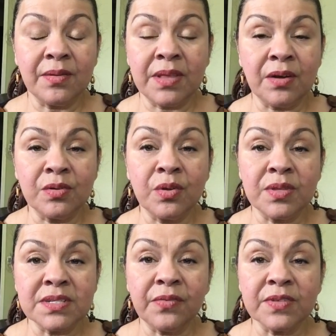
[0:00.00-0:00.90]
They don't know
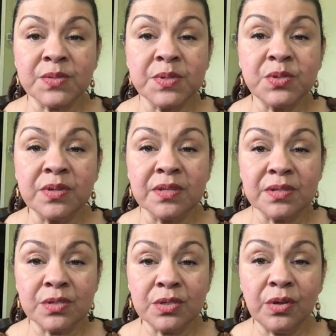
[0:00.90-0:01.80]
the difference between
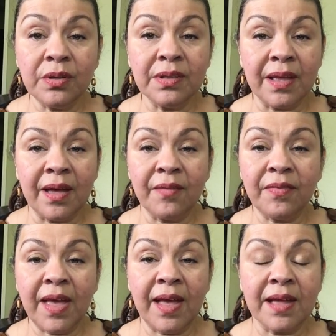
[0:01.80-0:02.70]
good
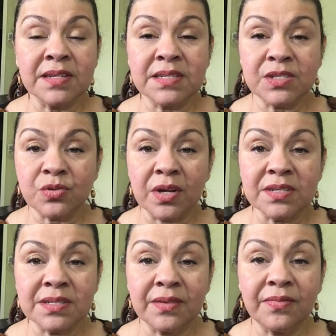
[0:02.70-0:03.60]
love and
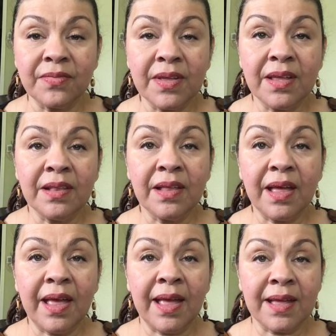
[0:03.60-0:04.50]
destructive
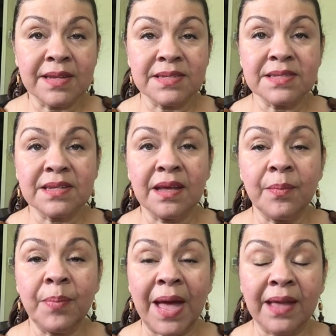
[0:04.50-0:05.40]
and
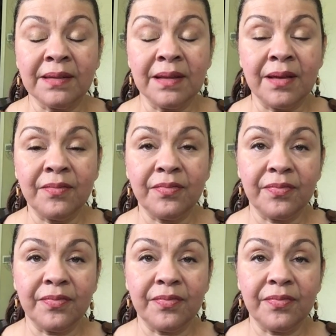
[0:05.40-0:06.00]
bad love.